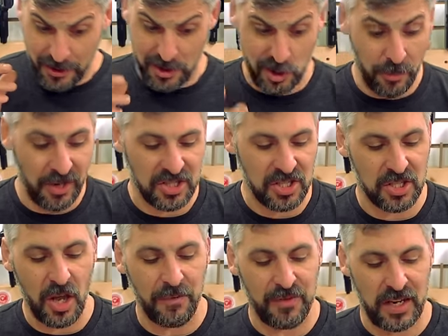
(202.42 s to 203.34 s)
There's so much
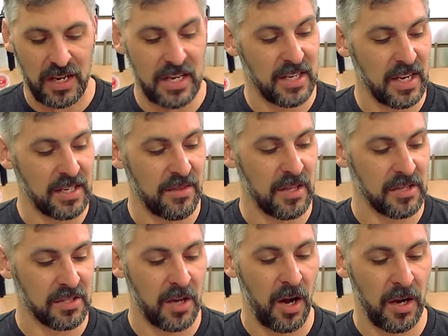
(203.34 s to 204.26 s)
stuff that he did to
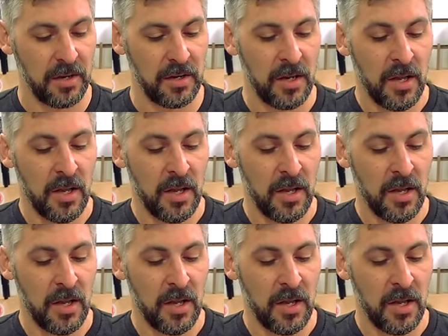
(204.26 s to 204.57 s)
this gun